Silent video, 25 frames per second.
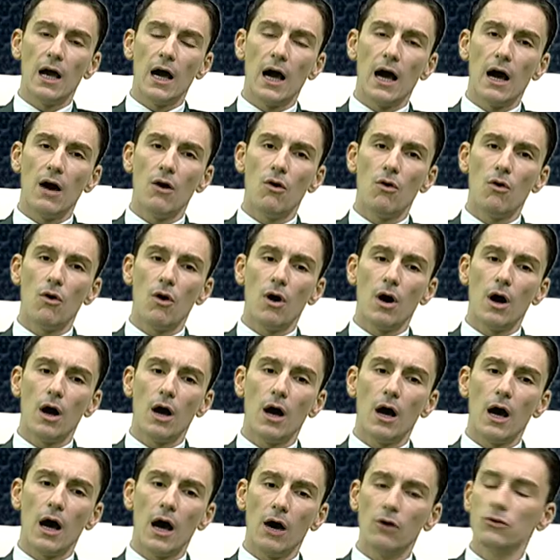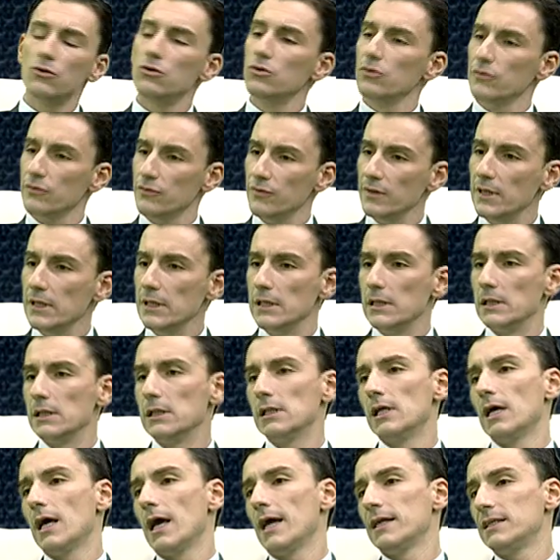how do you
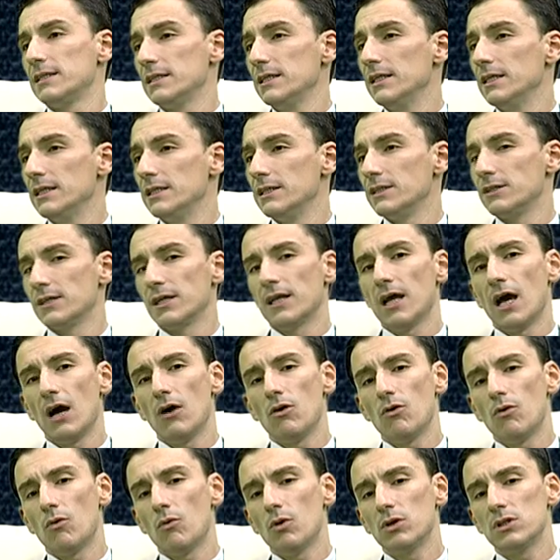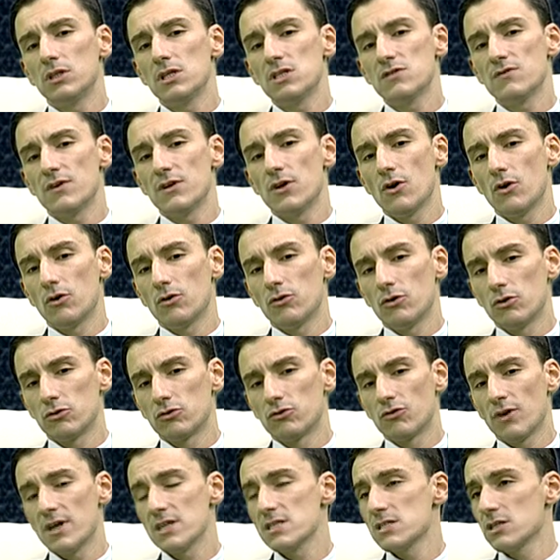feel at ease, what is your
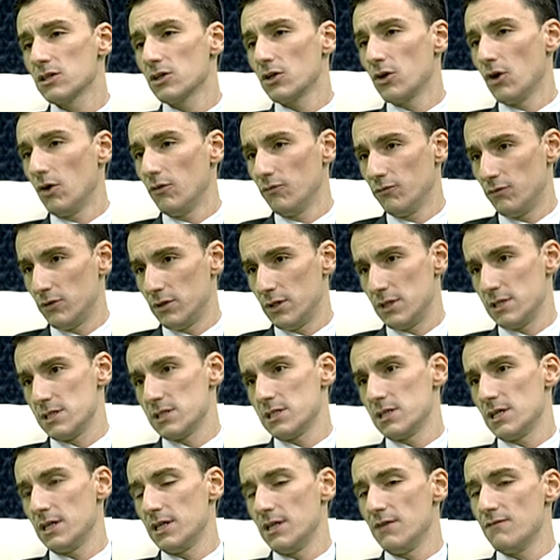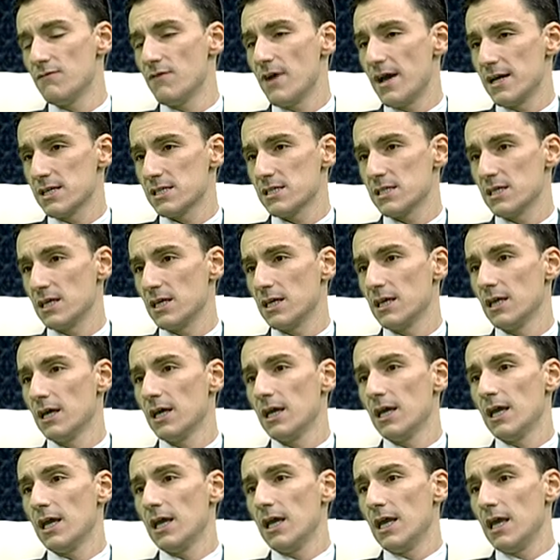trust and confidence in investing
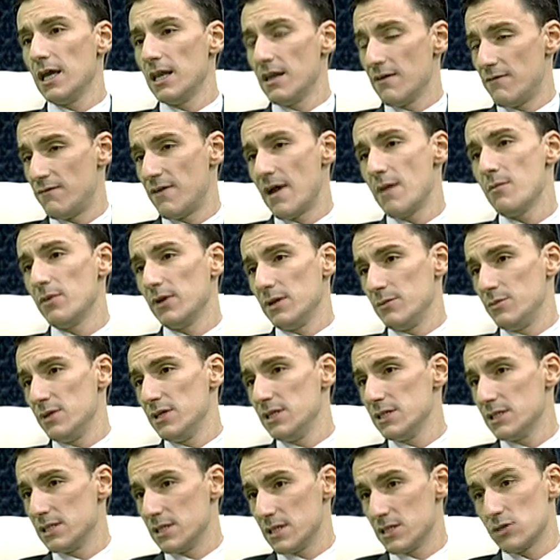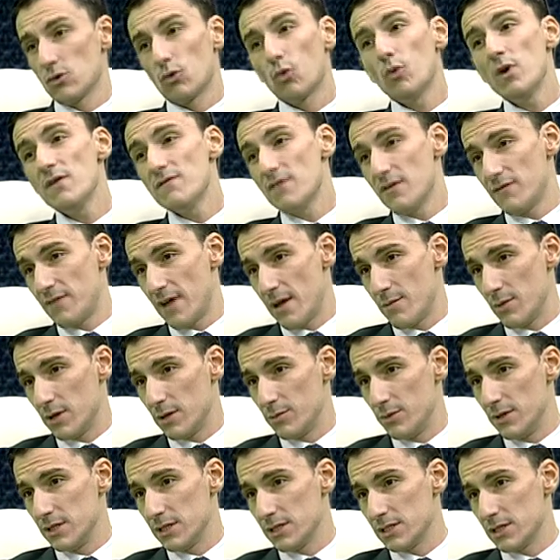in a family business, or with a family
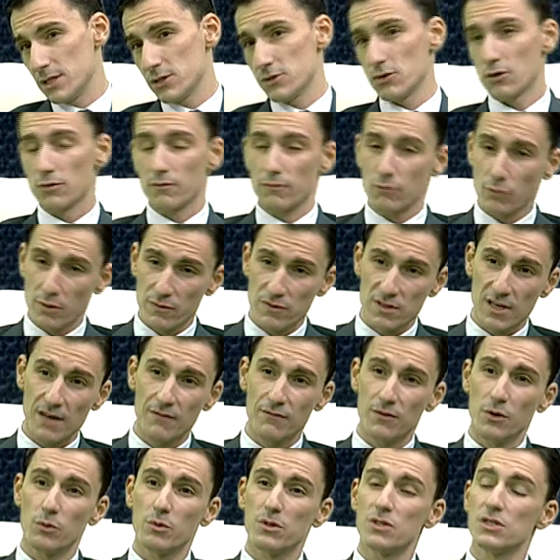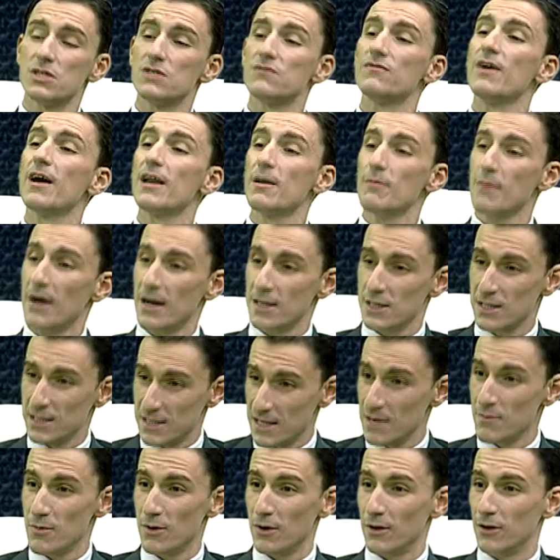business, or with something which is very much
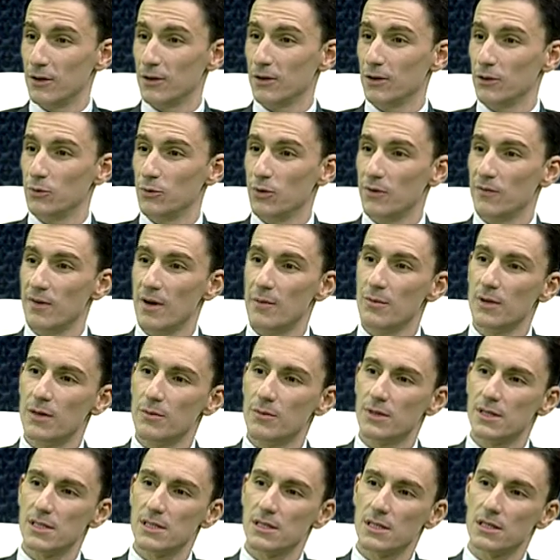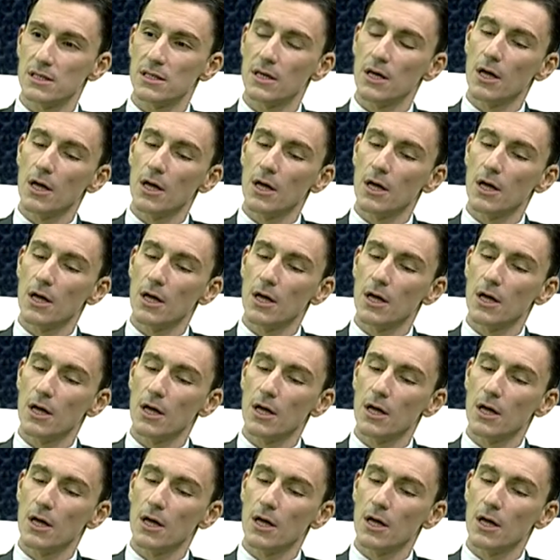similar to a family business?